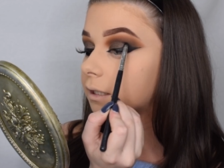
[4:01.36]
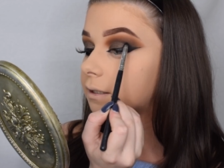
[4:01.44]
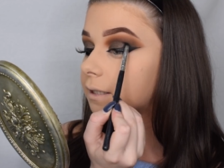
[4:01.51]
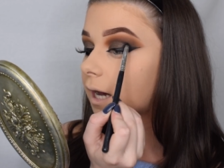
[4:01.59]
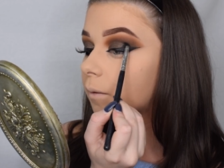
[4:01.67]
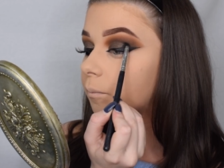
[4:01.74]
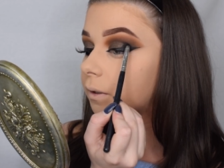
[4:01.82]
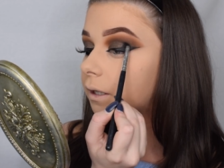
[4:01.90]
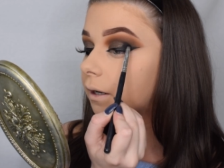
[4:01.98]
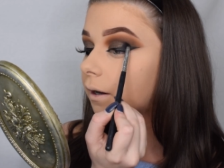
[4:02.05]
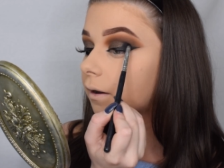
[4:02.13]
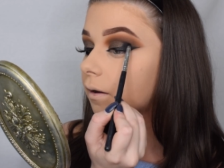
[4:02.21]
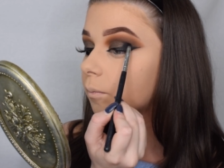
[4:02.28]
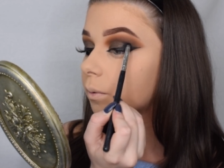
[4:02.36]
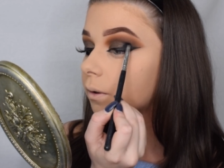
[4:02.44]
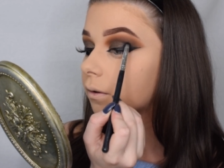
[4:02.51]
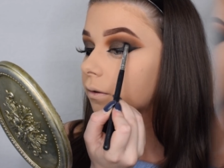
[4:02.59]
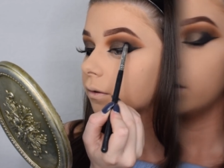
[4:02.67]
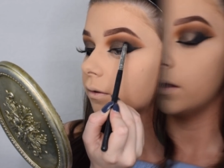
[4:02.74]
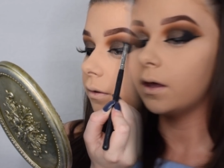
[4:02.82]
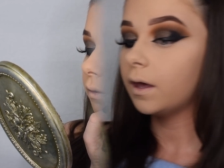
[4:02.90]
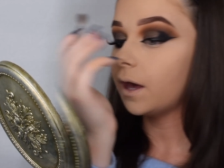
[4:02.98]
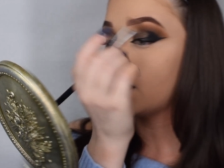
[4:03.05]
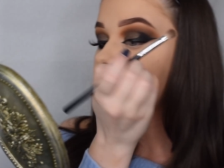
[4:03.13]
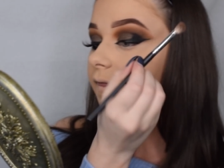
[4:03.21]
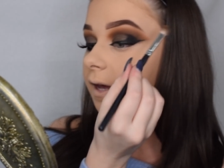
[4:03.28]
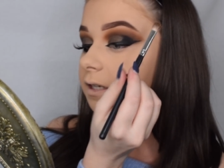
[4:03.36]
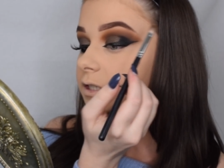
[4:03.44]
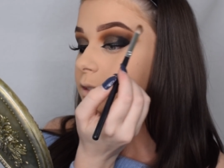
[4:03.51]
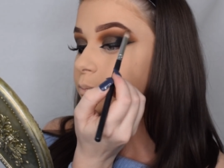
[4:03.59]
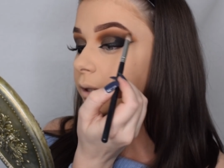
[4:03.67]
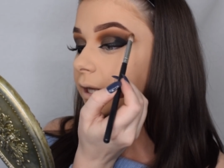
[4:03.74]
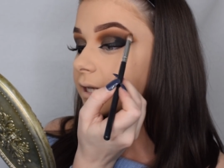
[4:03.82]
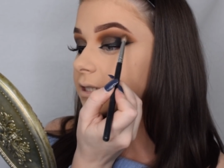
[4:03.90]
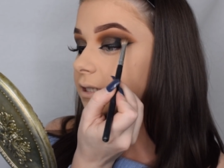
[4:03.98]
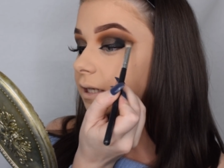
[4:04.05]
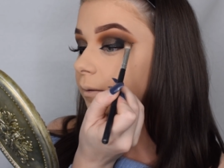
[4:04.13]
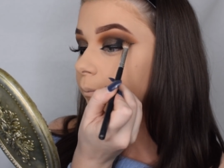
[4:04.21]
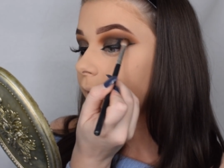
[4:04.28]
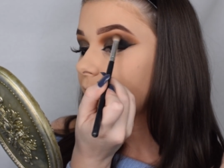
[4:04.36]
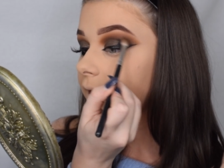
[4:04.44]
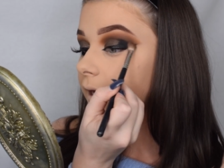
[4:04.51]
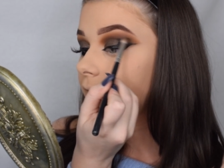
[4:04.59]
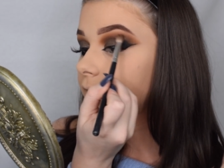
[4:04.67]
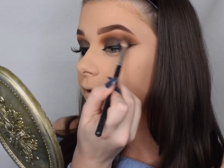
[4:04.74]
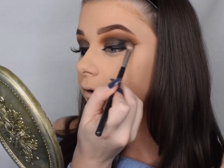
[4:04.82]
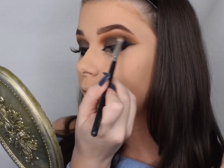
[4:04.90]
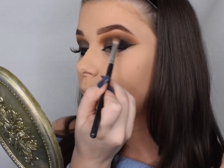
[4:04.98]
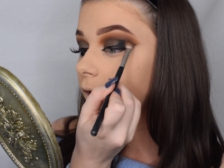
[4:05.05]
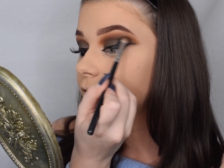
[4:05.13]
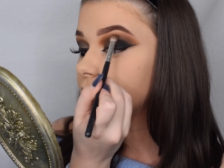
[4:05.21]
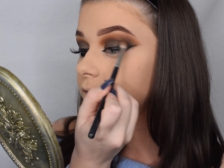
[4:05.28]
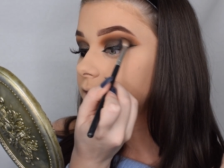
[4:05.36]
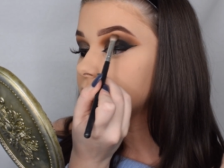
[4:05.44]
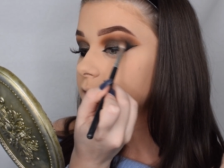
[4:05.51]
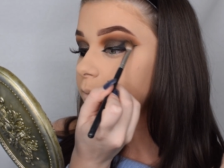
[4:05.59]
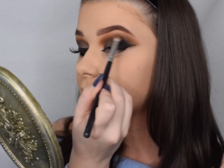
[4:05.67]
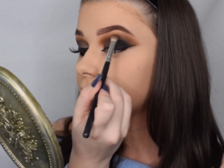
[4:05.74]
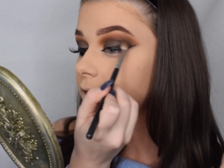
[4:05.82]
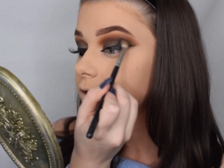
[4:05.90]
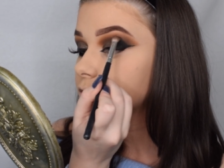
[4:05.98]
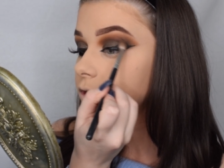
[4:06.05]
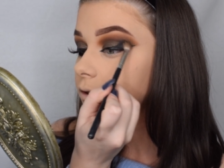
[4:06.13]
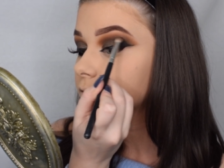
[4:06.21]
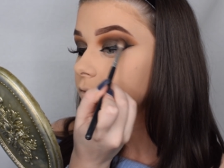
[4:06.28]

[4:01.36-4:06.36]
of dabbing it up, and then just blending it back in with the crease brush.